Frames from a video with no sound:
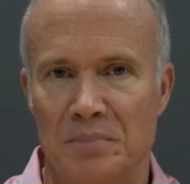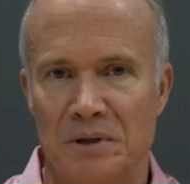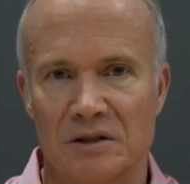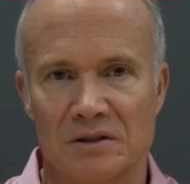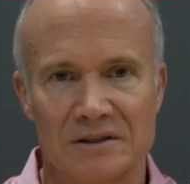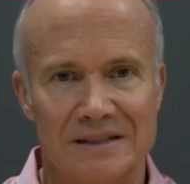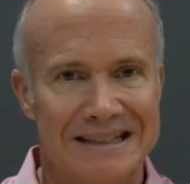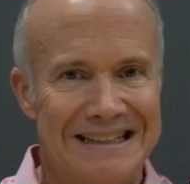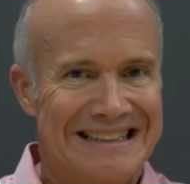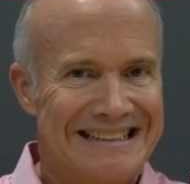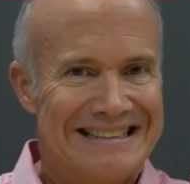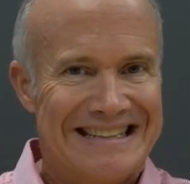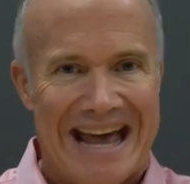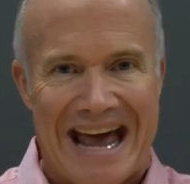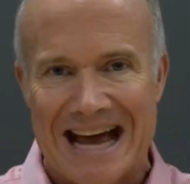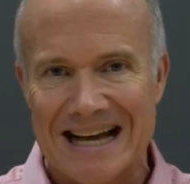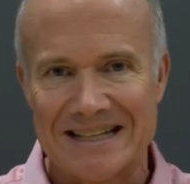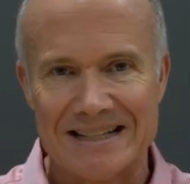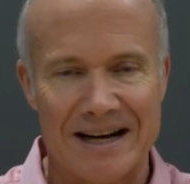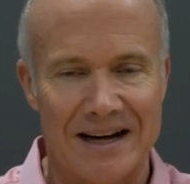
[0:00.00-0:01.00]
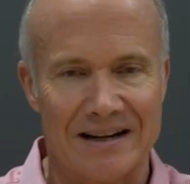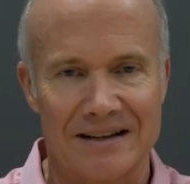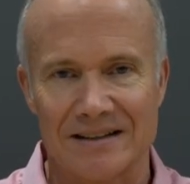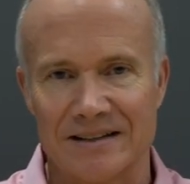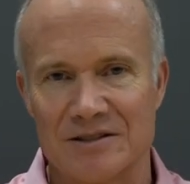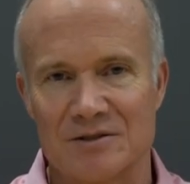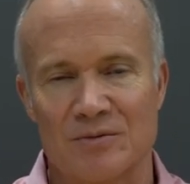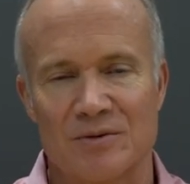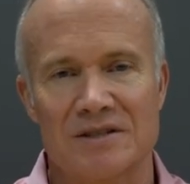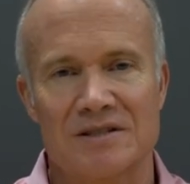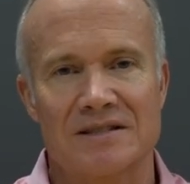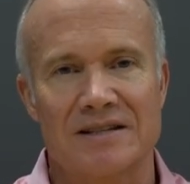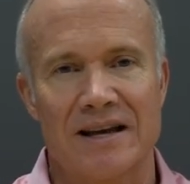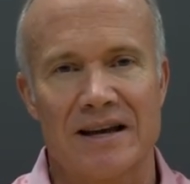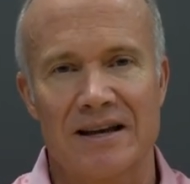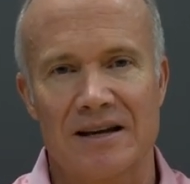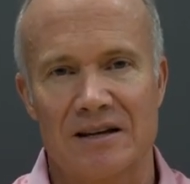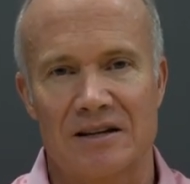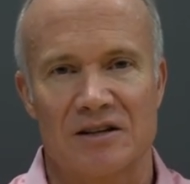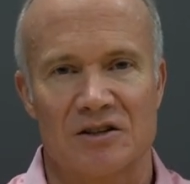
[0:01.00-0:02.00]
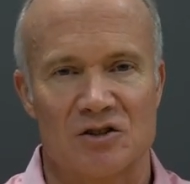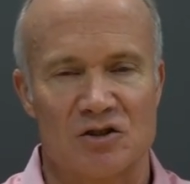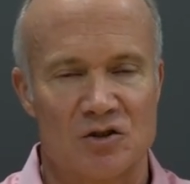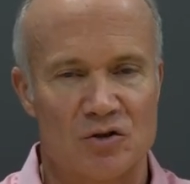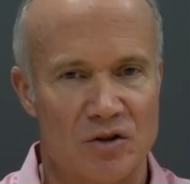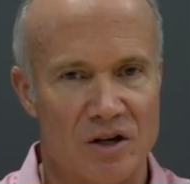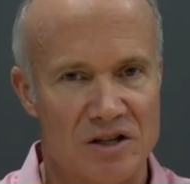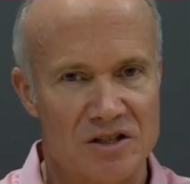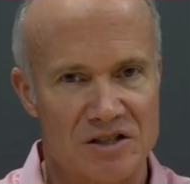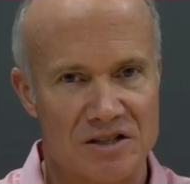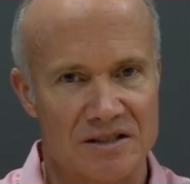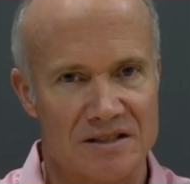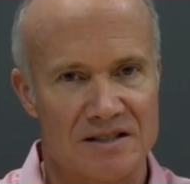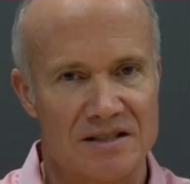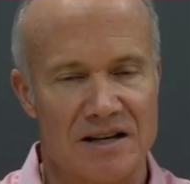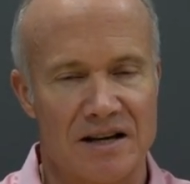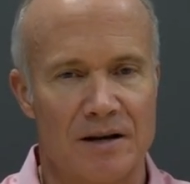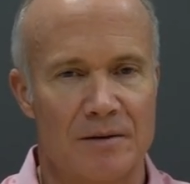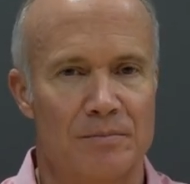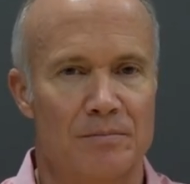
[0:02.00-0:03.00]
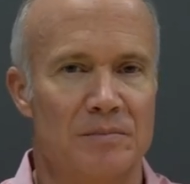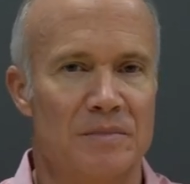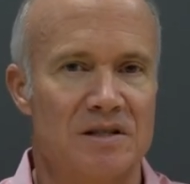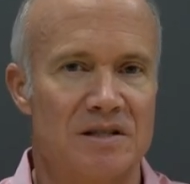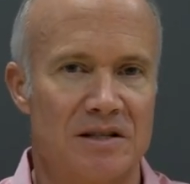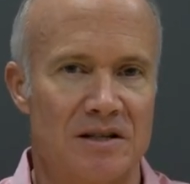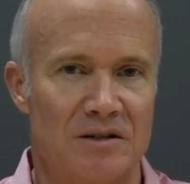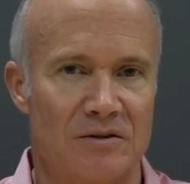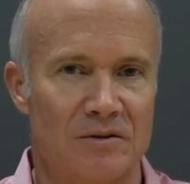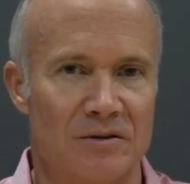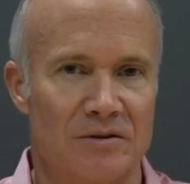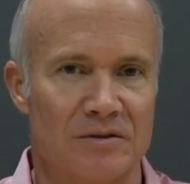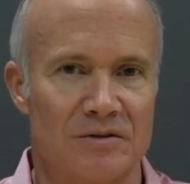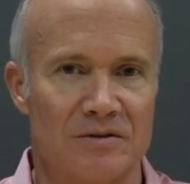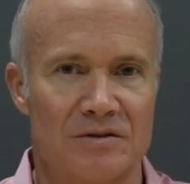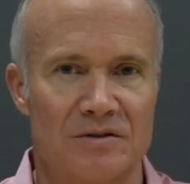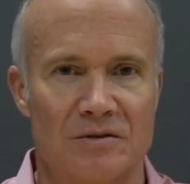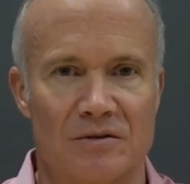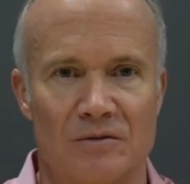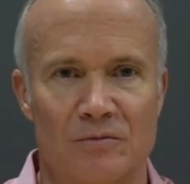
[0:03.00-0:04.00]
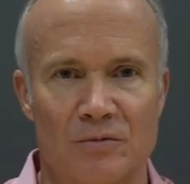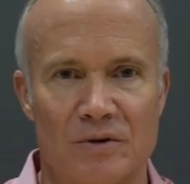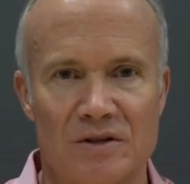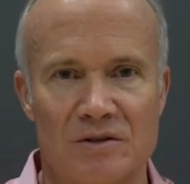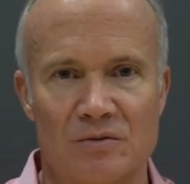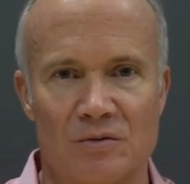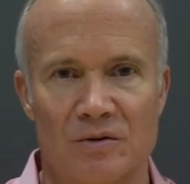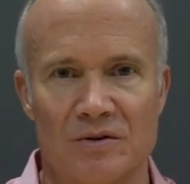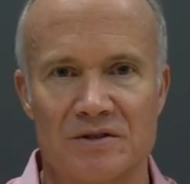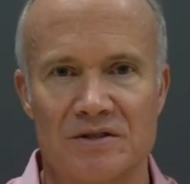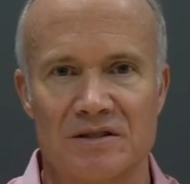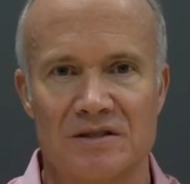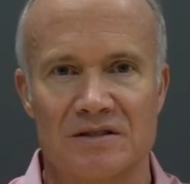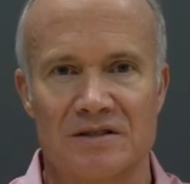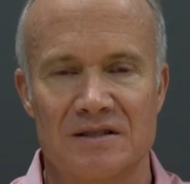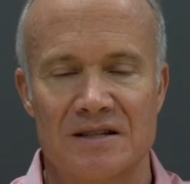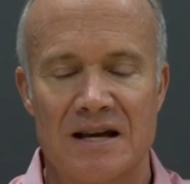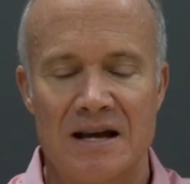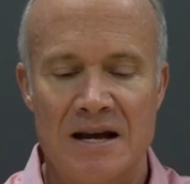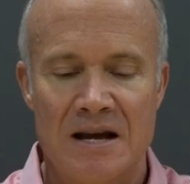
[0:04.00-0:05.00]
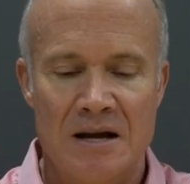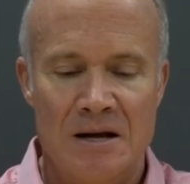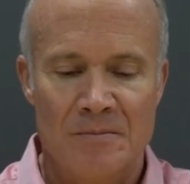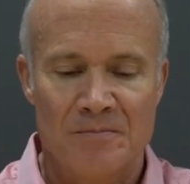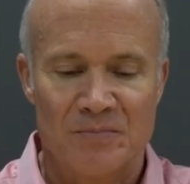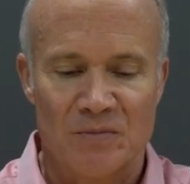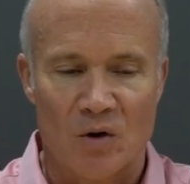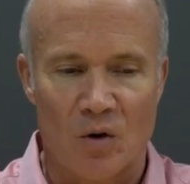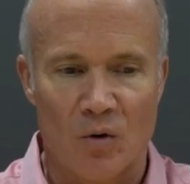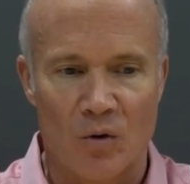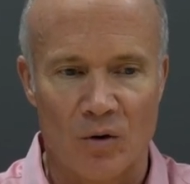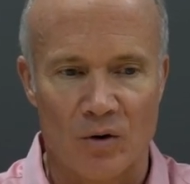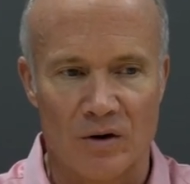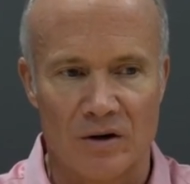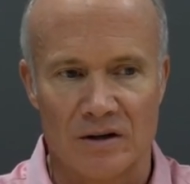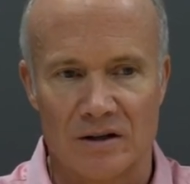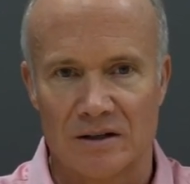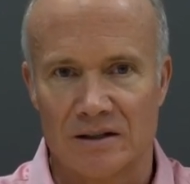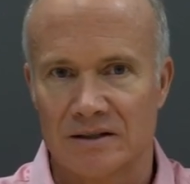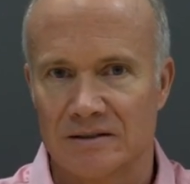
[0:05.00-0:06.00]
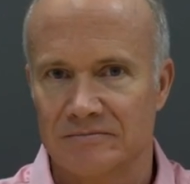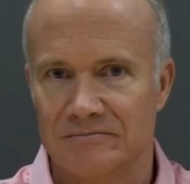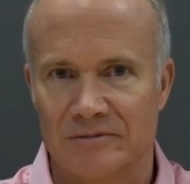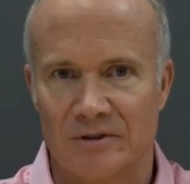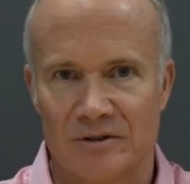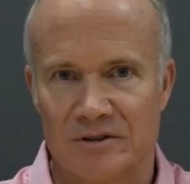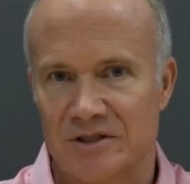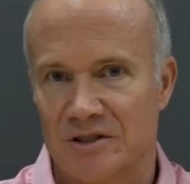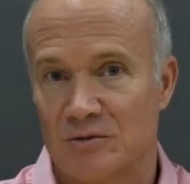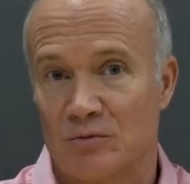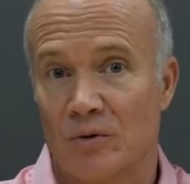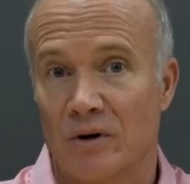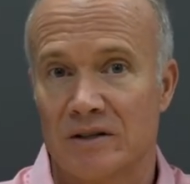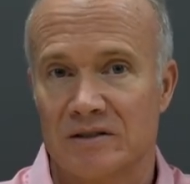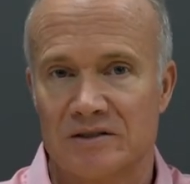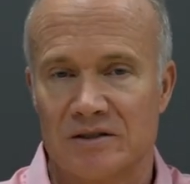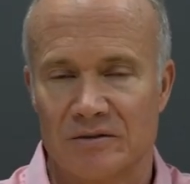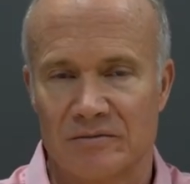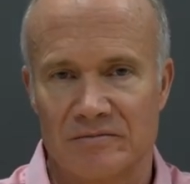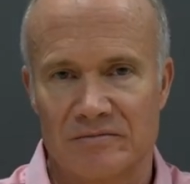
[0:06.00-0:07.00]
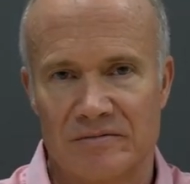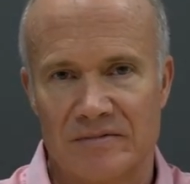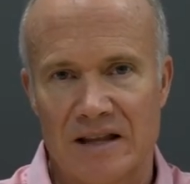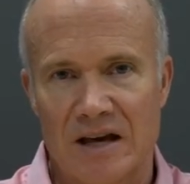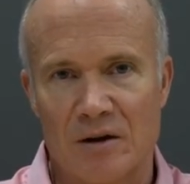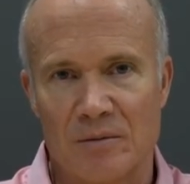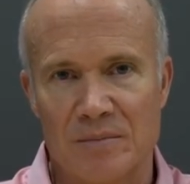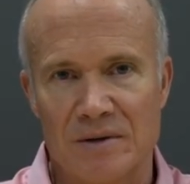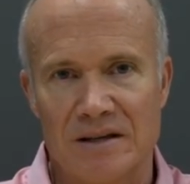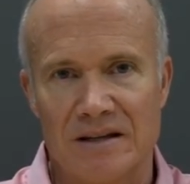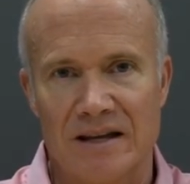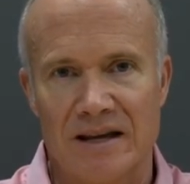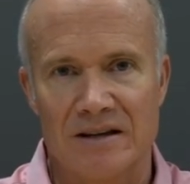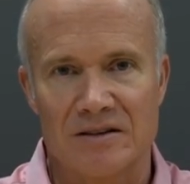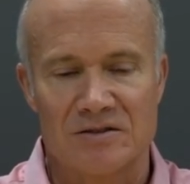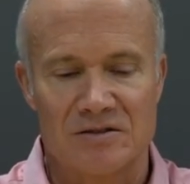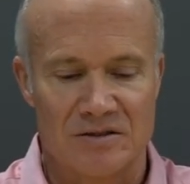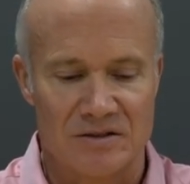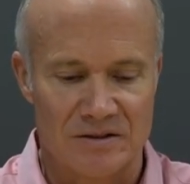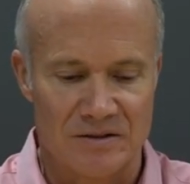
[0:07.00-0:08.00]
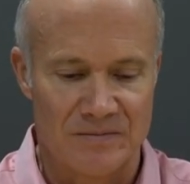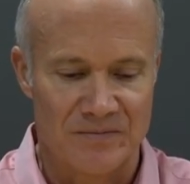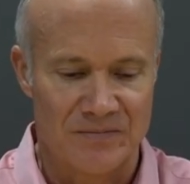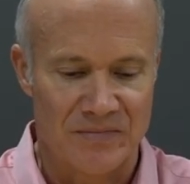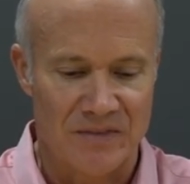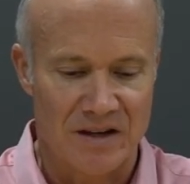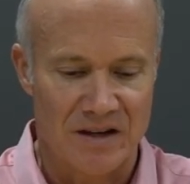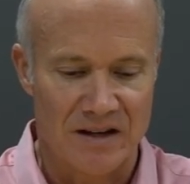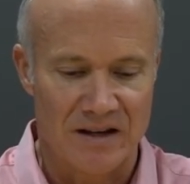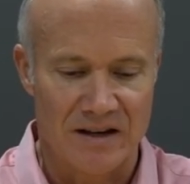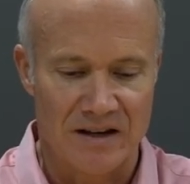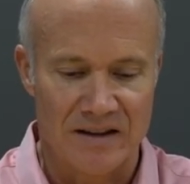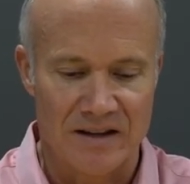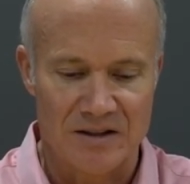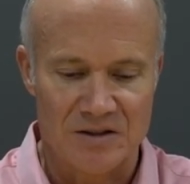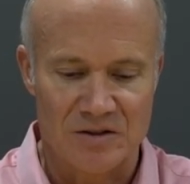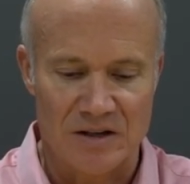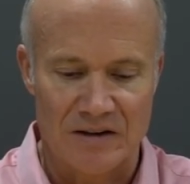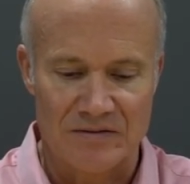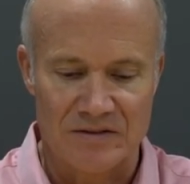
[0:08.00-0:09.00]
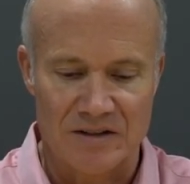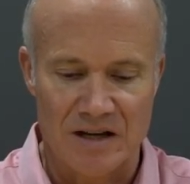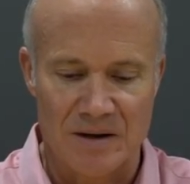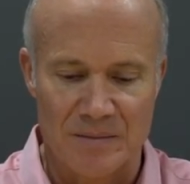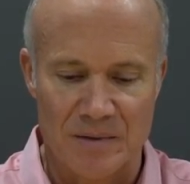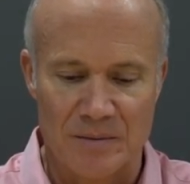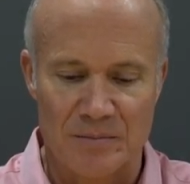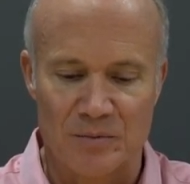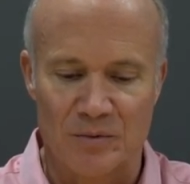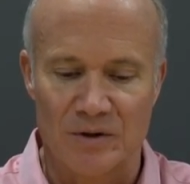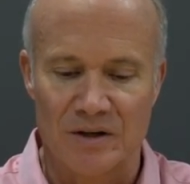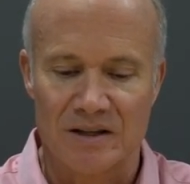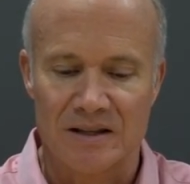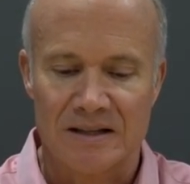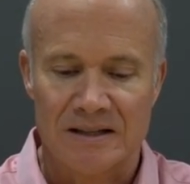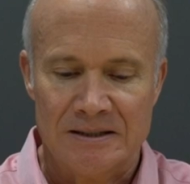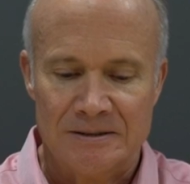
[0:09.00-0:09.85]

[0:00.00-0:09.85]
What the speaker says: building, tactile, as we say, construction type materials or resources, or just what? So that'll be an answer that you'll have to come up with.